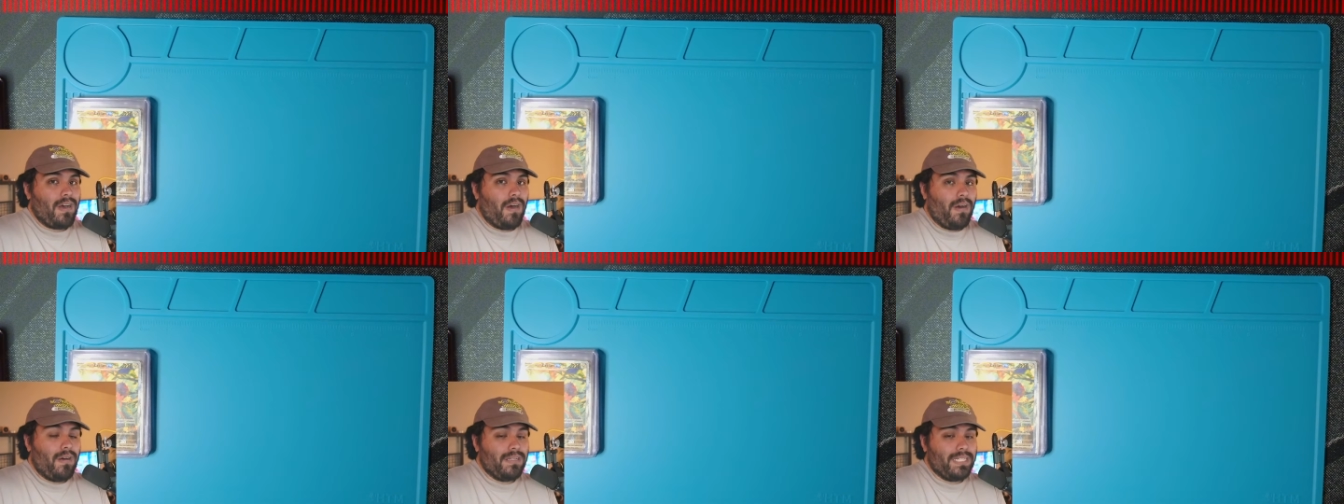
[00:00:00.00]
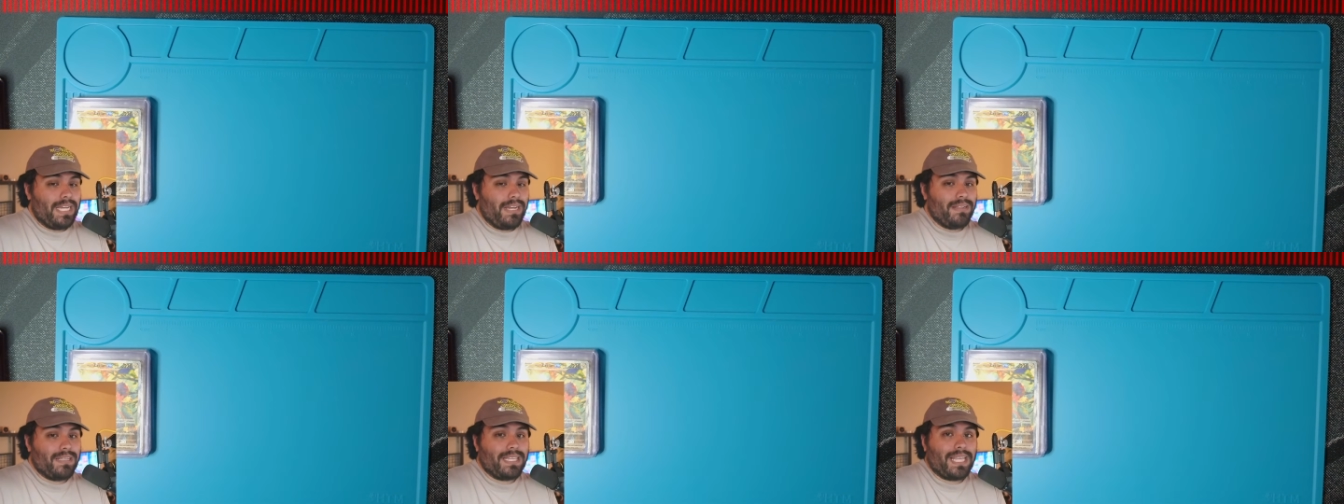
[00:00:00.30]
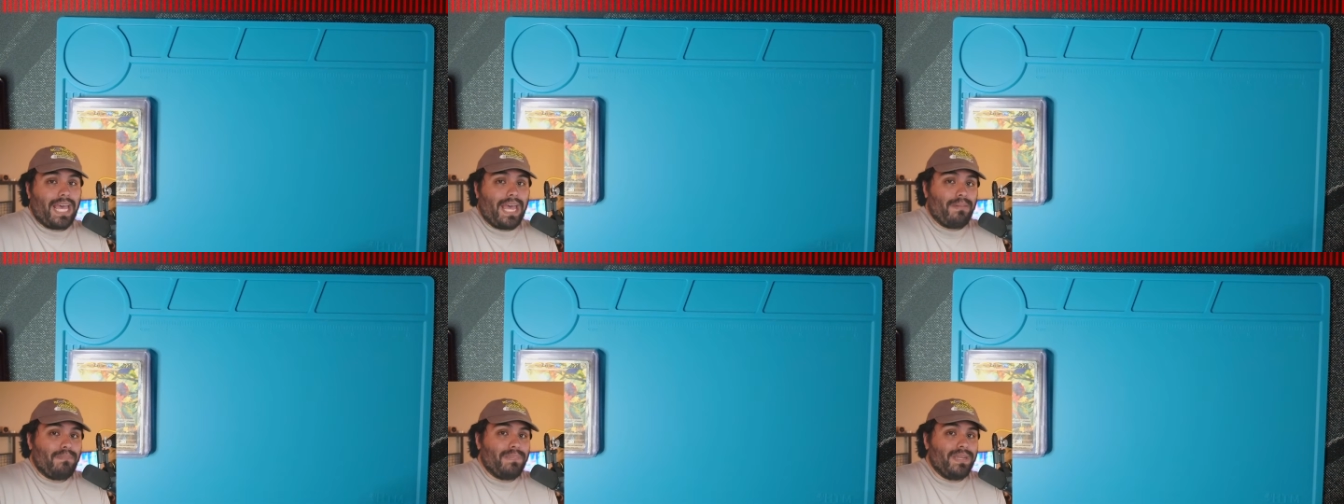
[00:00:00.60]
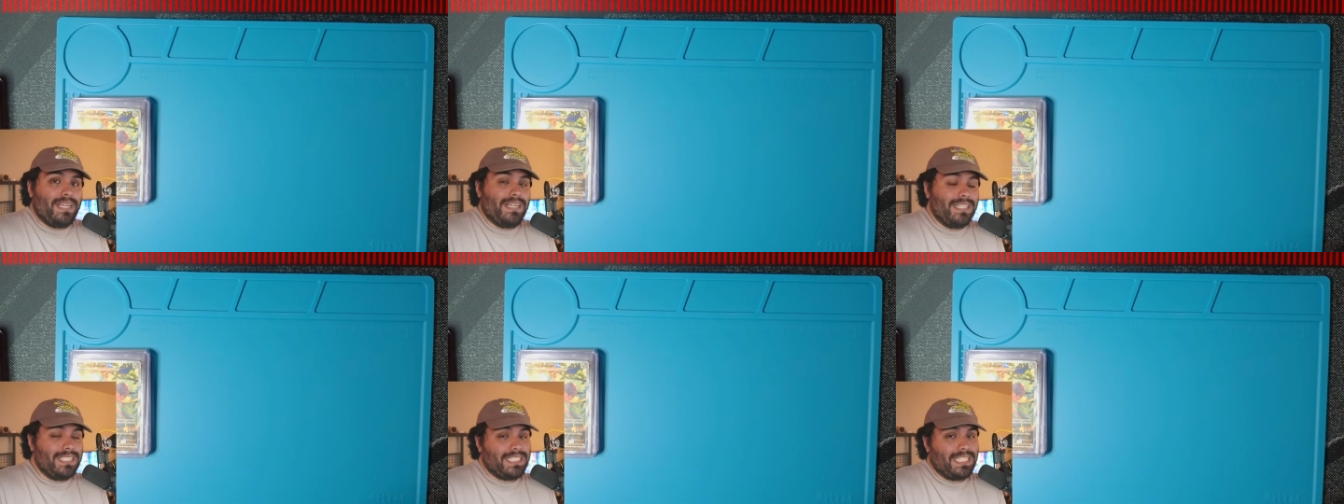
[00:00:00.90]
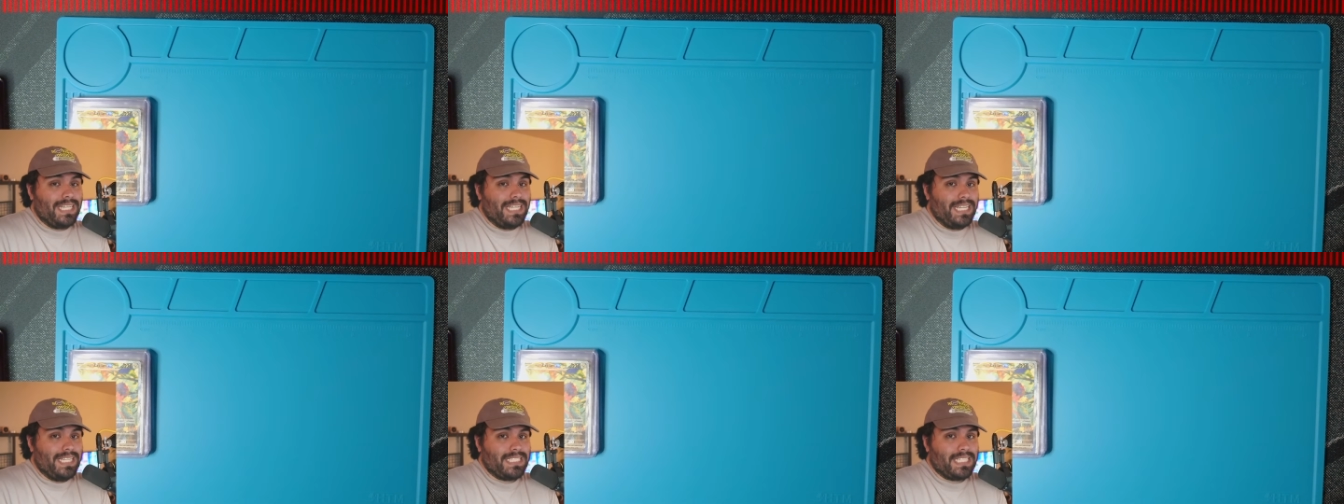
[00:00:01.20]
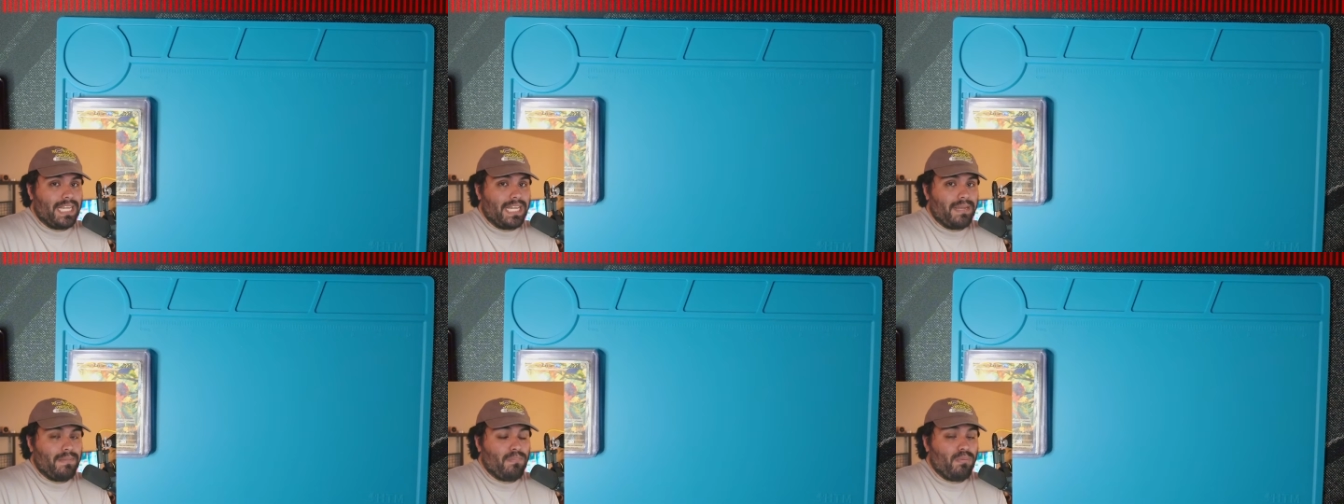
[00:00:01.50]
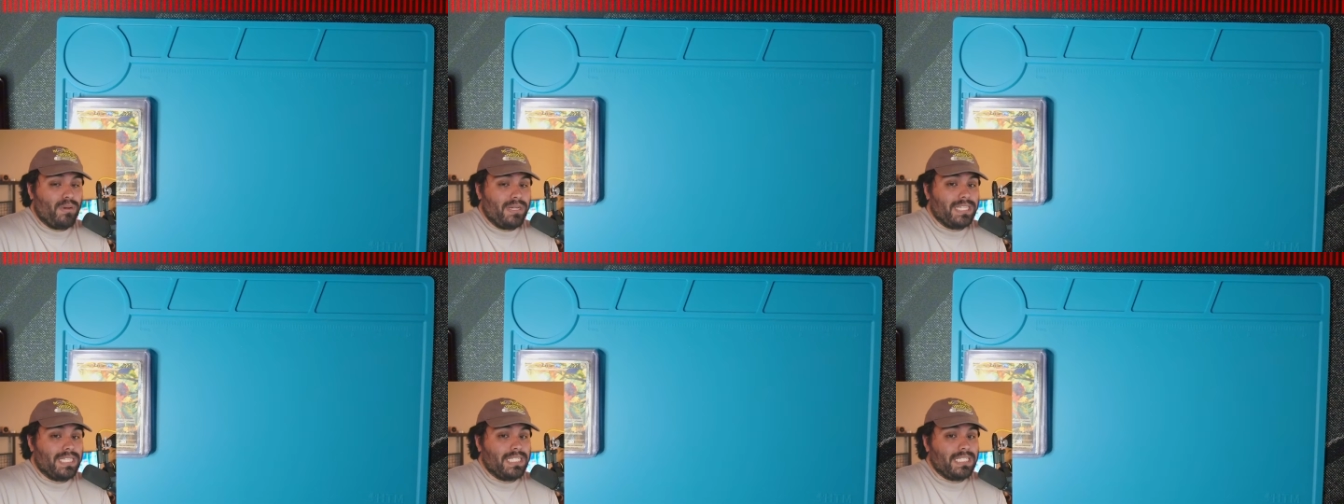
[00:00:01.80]
called out that because it is a
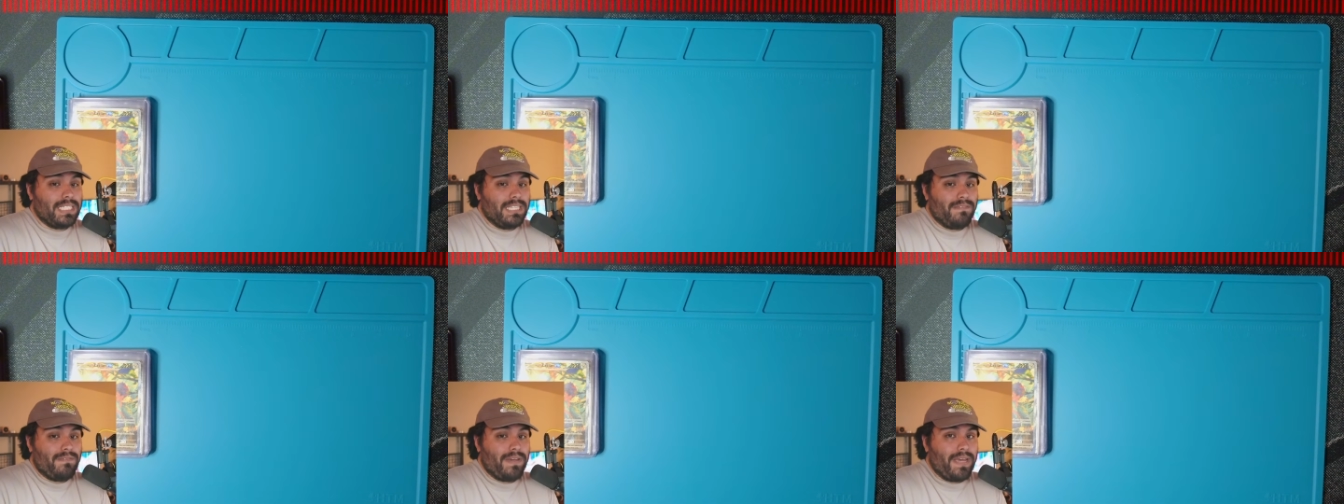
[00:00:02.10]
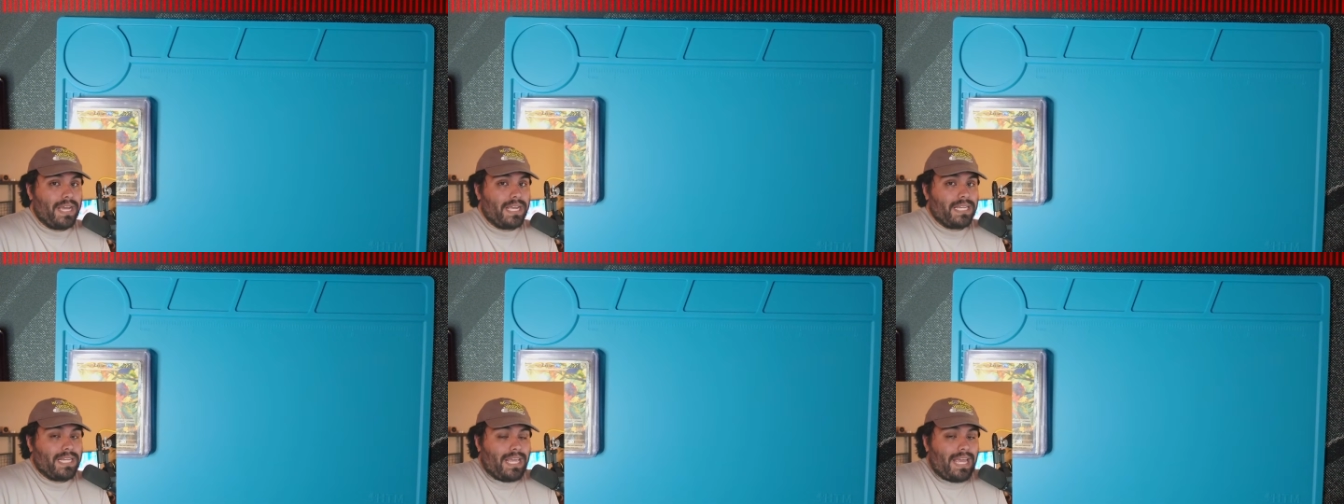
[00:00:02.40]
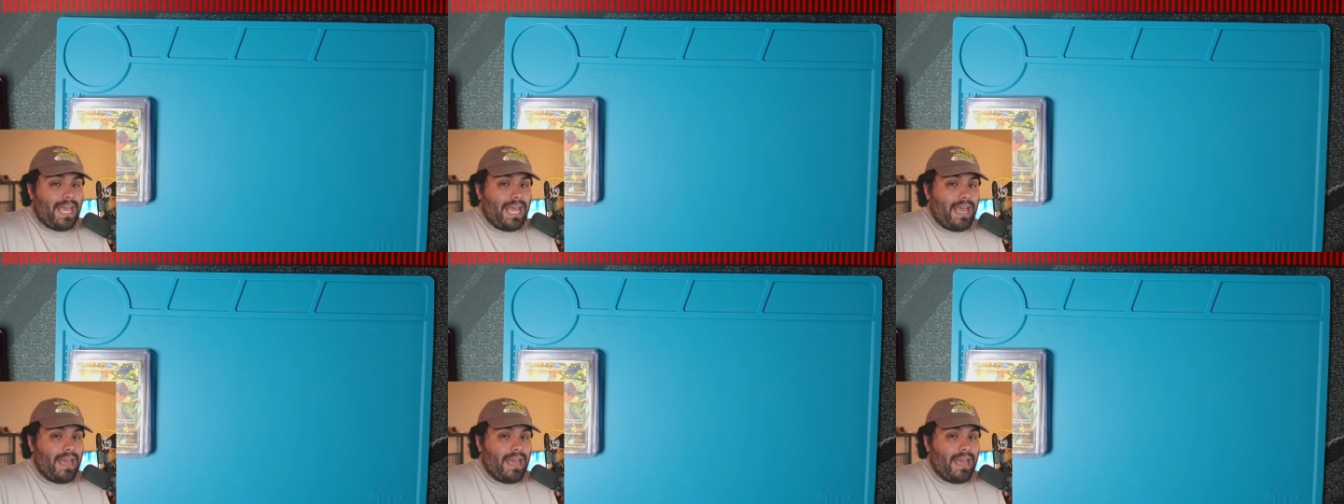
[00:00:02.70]
printing defect